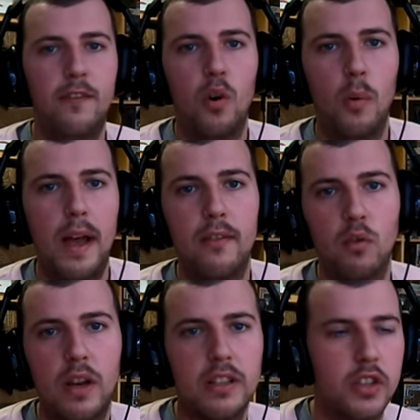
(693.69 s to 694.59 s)
for whatever
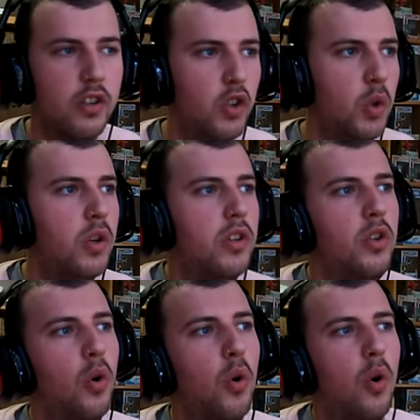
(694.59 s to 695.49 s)
reason you,
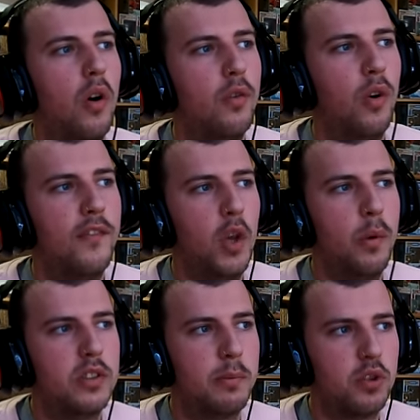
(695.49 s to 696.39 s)
your, your view
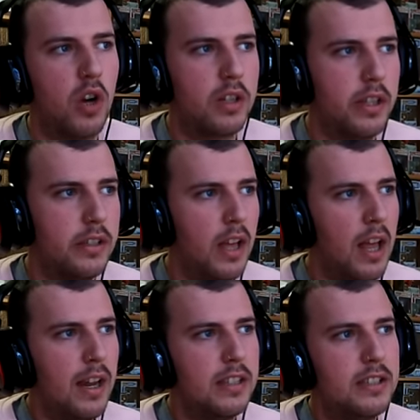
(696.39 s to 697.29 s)
is obstructed,
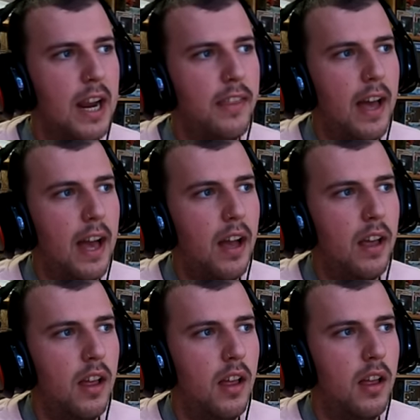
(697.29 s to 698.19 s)
let's say that
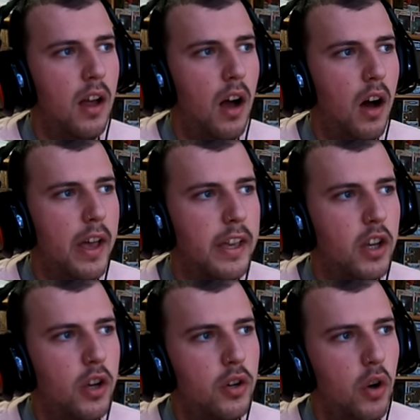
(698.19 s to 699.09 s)
I
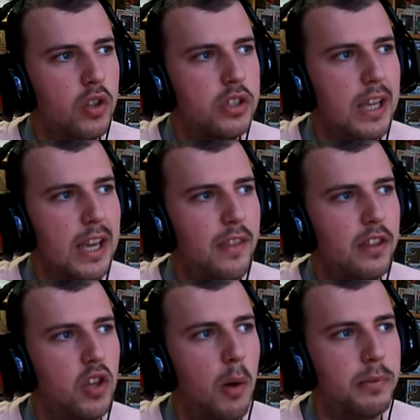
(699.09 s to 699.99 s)
could not see the
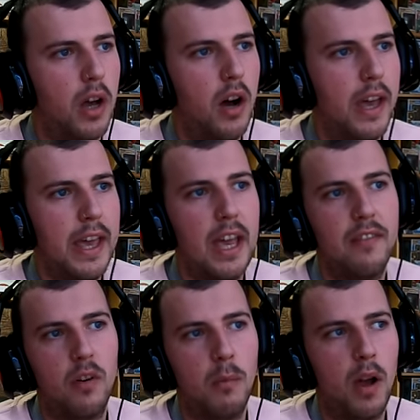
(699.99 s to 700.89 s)
top dart here
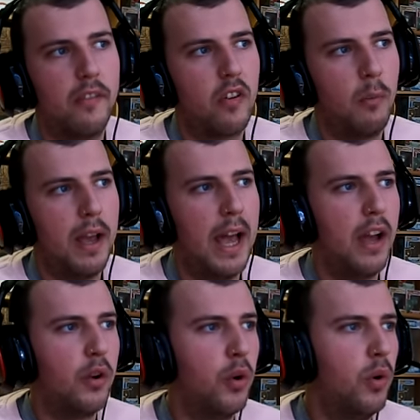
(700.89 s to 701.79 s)
from my, from my
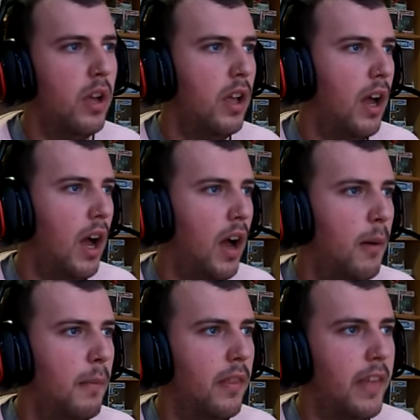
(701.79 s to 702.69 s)
angle,
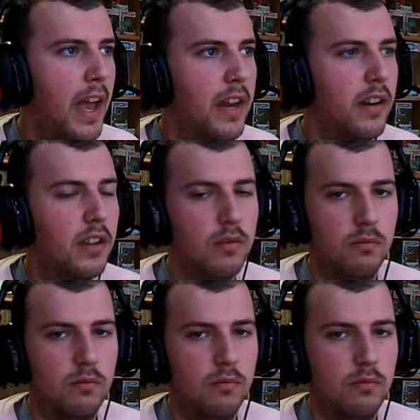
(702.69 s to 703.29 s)
um, then